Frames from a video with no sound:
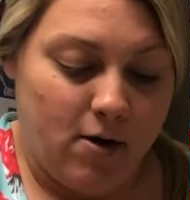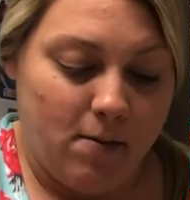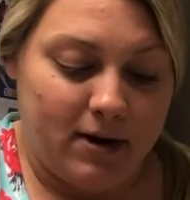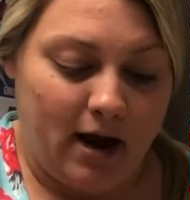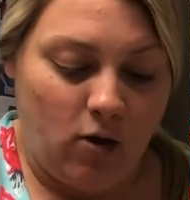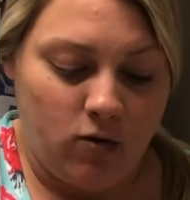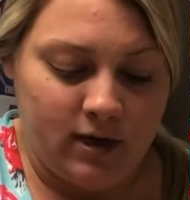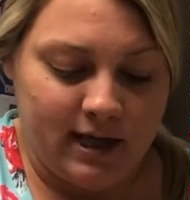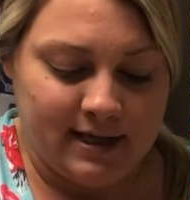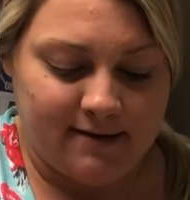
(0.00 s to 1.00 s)
but not only
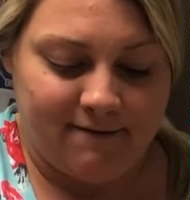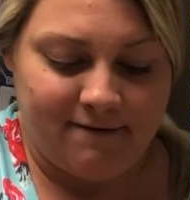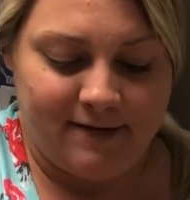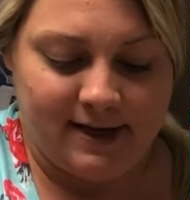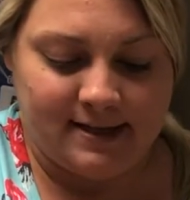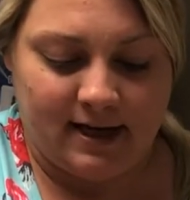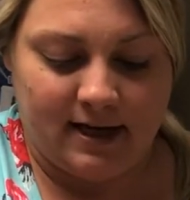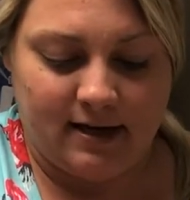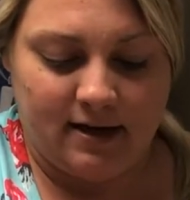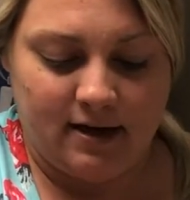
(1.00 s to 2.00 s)
is it
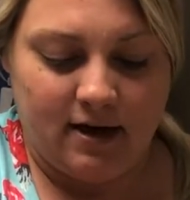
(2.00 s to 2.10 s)
fizzing,